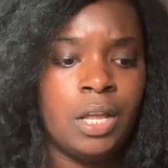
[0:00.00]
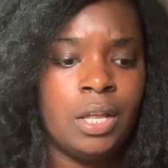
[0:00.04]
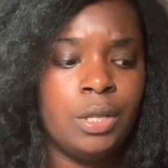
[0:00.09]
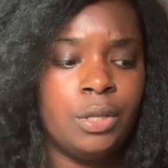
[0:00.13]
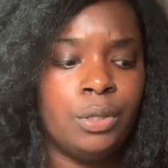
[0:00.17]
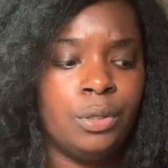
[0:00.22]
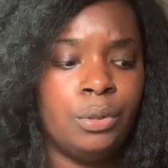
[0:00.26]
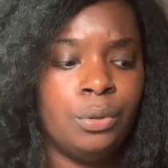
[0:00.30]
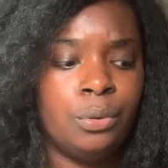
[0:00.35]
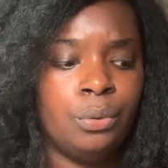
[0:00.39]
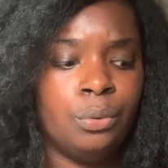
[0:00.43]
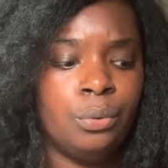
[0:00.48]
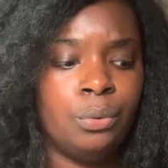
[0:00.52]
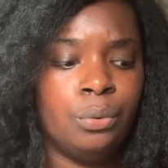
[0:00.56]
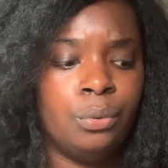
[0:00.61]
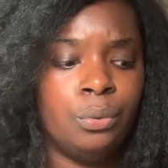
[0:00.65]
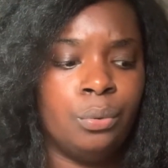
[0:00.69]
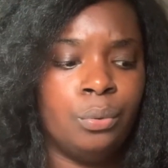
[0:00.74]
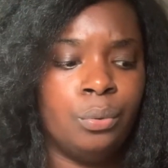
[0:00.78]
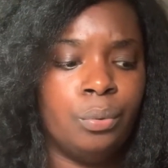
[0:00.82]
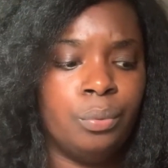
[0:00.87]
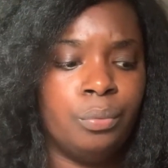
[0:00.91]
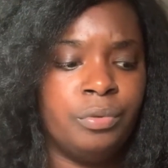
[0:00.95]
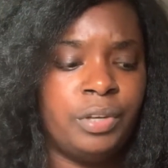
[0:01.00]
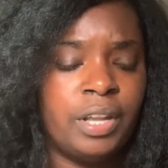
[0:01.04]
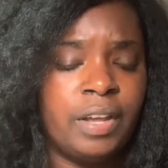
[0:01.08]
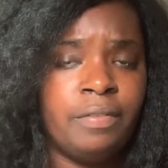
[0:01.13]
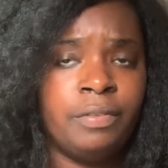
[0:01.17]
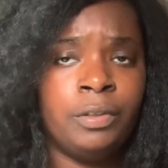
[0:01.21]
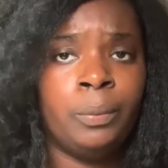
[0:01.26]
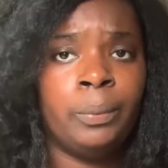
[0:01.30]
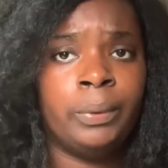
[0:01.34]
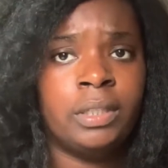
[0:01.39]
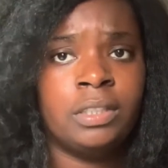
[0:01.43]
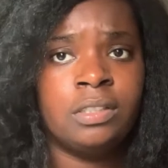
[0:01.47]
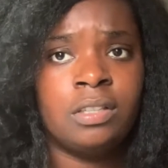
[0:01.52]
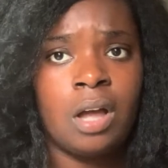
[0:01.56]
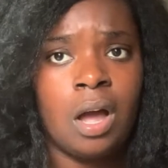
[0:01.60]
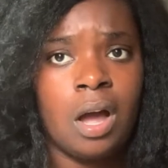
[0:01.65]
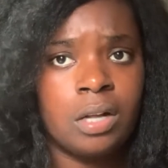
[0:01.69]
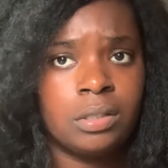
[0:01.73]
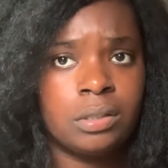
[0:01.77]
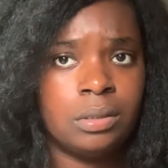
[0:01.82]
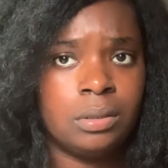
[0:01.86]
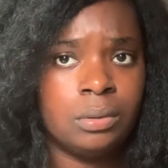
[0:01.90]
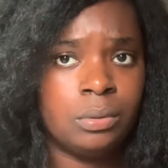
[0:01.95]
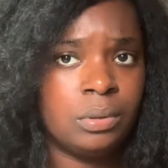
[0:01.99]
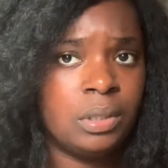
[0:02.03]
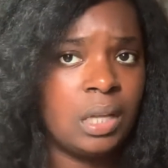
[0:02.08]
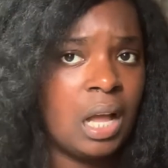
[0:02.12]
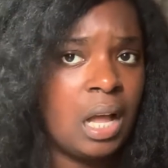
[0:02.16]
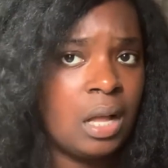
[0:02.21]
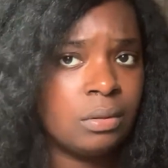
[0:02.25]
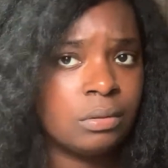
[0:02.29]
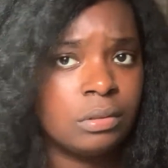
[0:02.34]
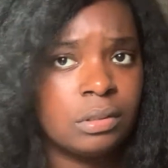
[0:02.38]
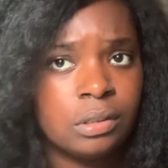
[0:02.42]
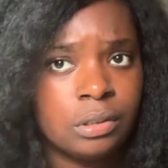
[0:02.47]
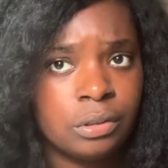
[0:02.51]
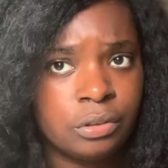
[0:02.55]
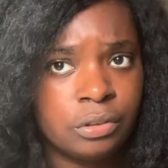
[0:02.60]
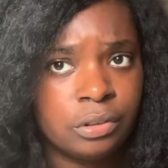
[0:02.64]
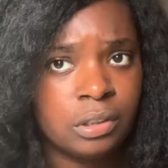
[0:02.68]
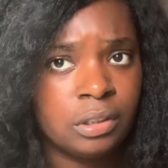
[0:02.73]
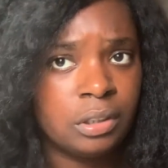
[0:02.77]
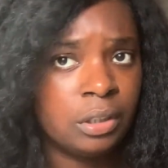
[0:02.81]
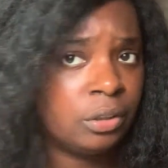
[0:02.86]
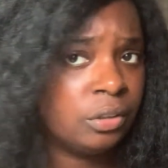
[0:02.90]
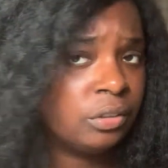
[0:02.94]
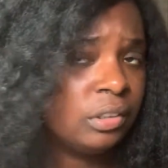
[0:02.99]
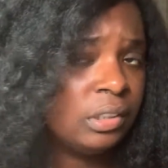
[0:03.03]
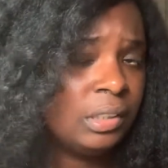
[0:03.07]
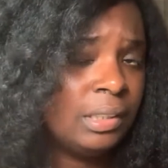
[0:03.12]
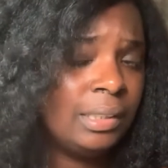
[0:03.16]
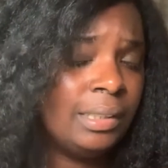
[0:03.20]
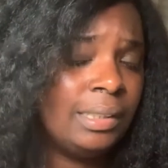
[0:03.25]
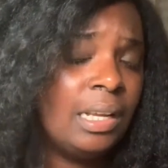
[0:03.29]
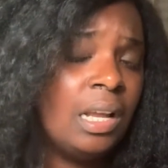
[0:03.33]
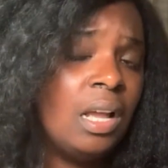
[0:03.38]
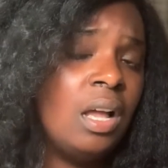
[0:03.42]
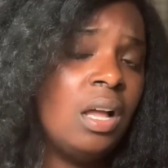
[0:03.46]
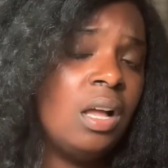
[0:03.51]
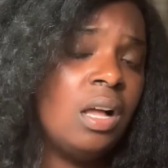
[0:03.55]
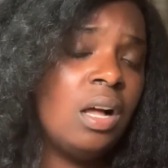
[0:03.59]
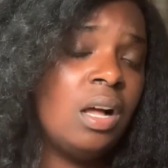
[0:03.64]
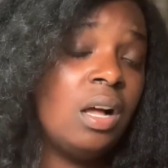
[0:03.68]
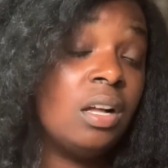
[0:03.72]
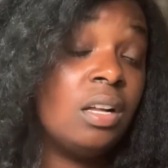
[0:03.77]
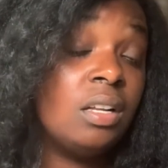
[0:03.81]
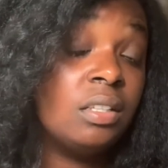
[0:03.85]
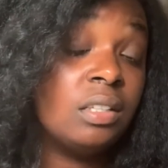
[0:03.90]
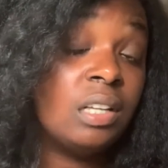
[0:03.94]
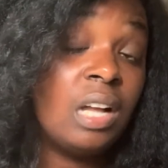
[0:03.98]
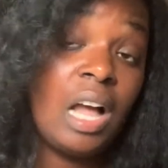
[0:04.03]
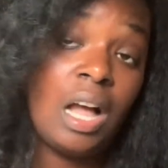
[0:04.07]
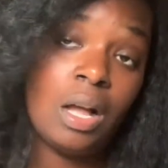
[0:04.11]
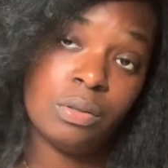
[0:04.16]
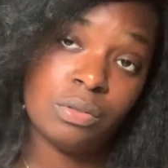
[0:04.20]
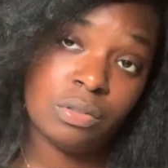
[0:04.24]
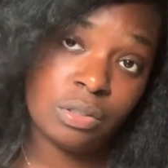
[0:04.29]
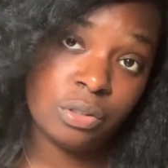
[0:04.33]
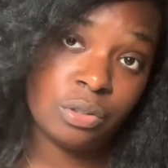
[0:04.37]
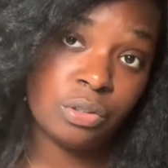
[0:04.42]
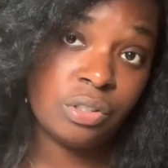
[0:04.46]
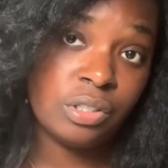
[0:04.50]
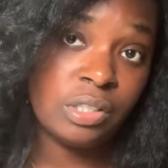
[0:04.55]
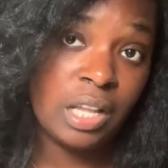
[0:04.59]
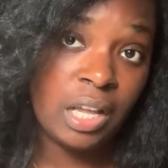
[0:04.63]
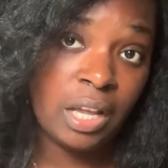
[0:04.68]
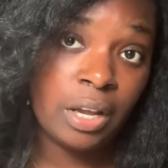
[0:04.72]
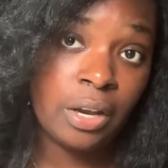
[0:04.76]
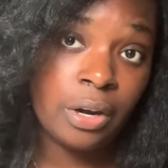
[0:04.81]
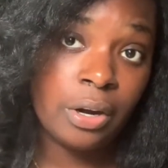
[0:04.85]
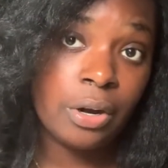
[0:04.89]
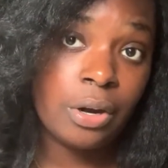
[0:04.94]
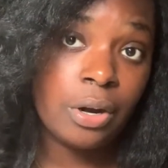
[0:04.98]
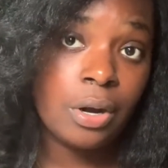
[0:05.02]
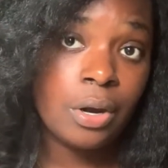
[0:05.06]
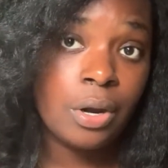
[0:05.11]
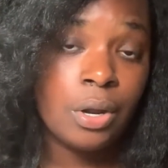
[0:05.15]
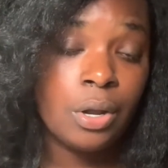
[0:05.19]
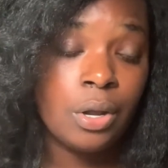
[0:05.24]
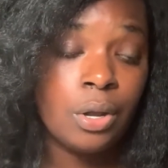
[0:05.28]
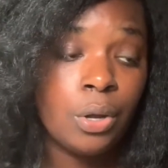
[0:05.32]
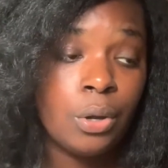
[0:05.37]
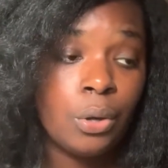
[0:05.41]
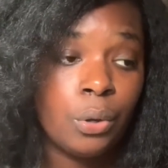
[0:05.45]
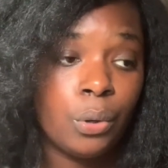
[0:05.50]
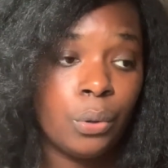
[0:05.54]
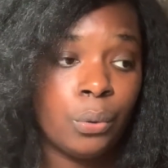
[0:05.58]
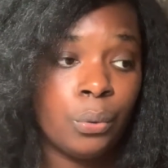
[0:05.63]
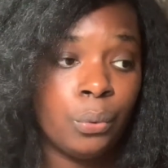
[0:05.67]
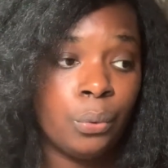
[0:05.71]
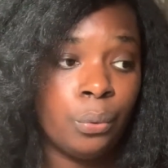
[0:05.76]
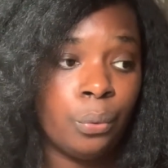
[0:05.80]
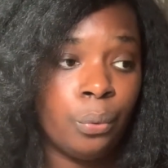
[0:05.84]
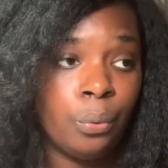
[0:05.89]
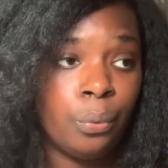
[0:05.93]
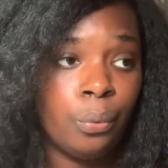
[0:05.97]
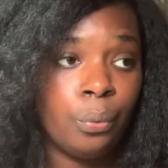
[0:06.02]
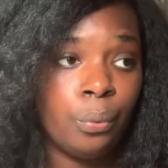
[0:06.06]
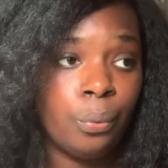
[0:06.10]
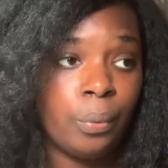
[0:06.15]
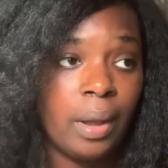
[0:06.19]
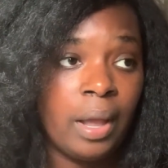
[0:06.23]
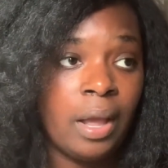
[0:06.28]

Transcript: You definitely want to talk to counselors and nursing counselors there who